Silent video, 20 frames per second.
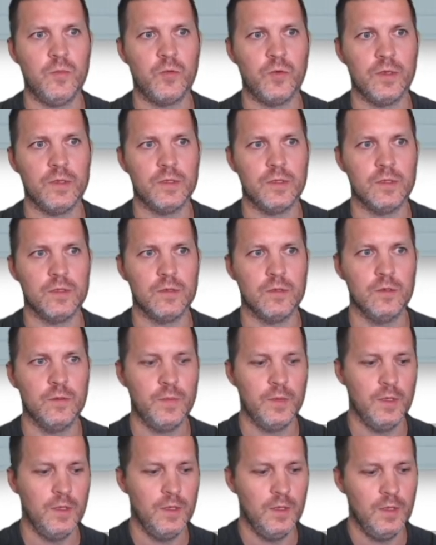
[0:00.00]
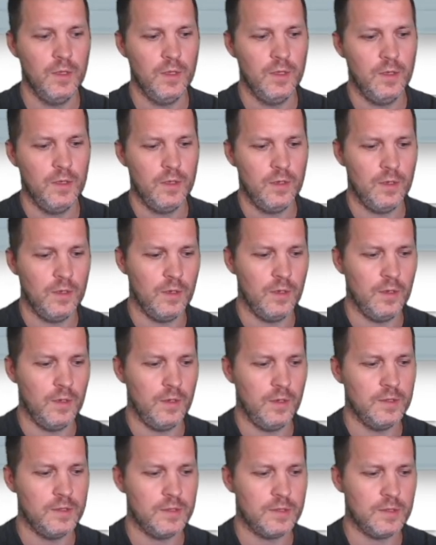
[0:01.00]
process group uh,
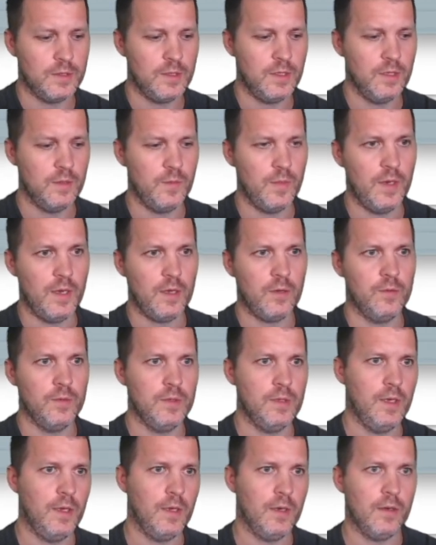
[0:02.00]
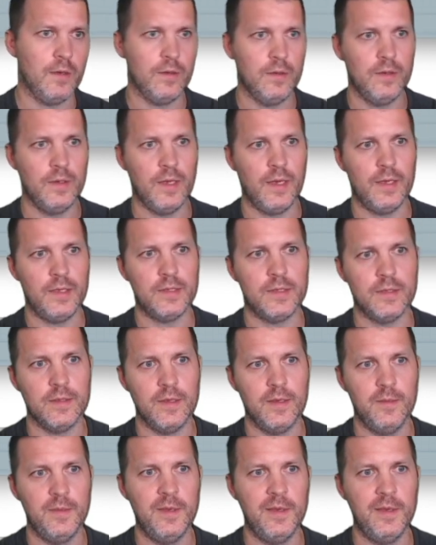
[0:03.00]
let's get back with our nice name